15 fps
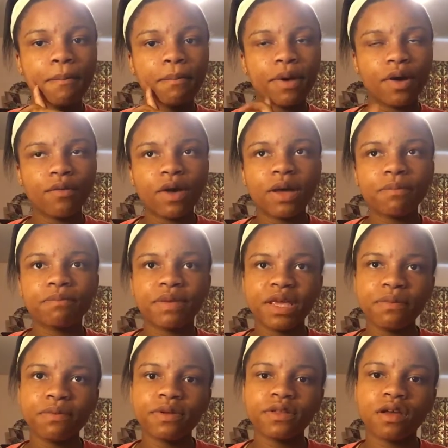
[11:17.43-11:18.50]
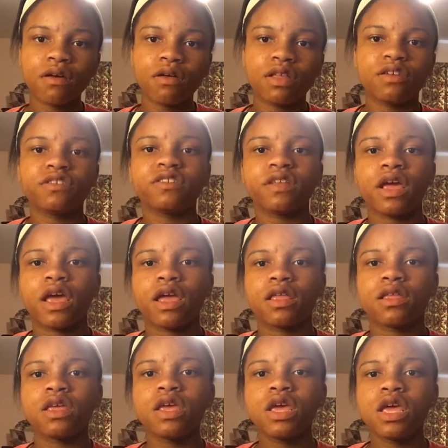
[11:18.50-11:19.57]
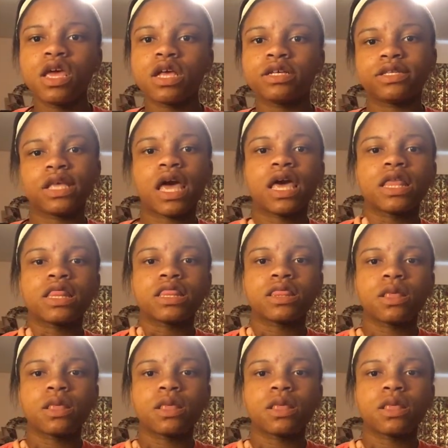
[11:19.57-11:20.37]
But what people don't understand is that